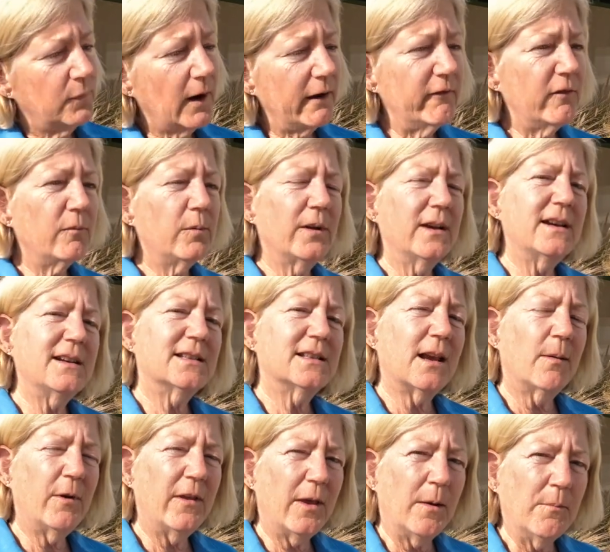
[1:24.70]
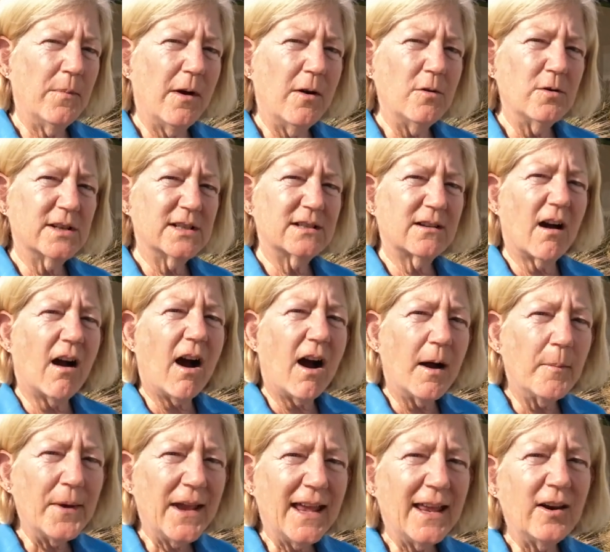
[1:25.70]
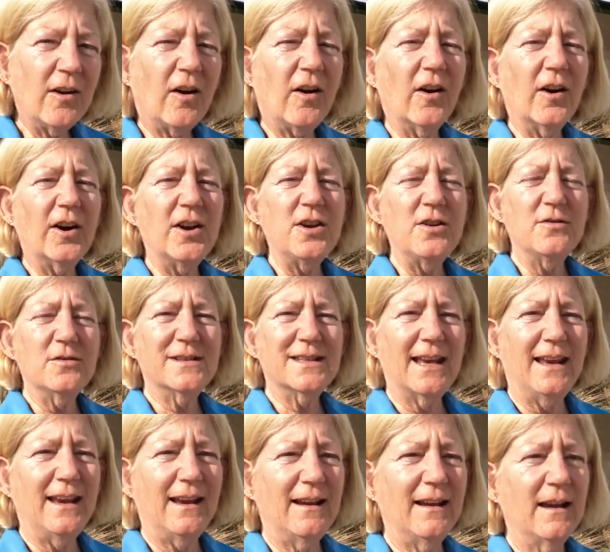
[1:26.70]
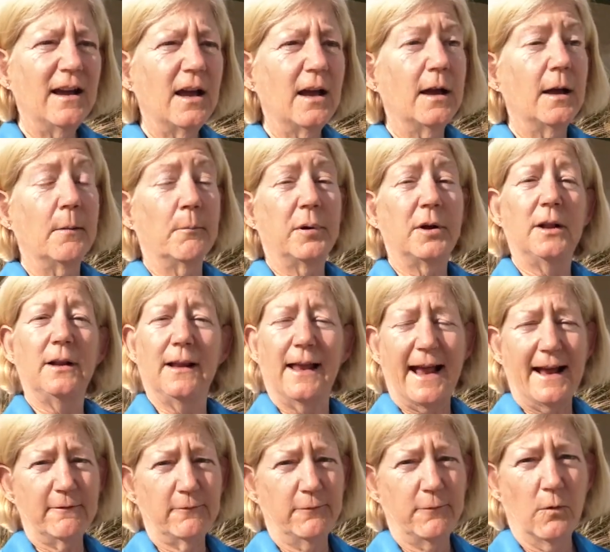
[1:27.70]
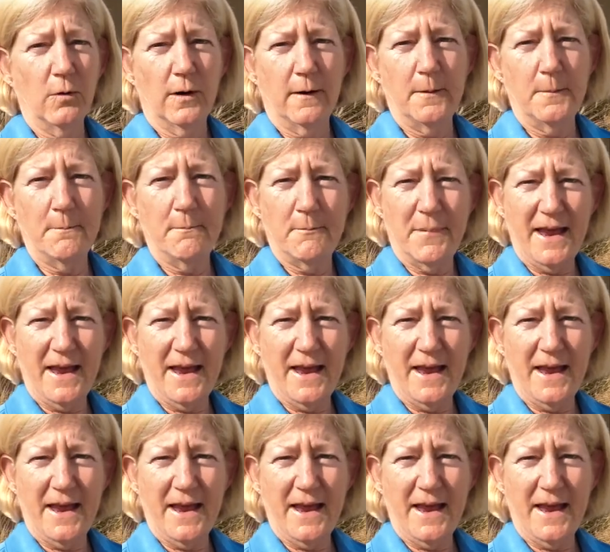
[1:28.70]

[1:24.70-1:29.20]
Probably some of the most common are using platform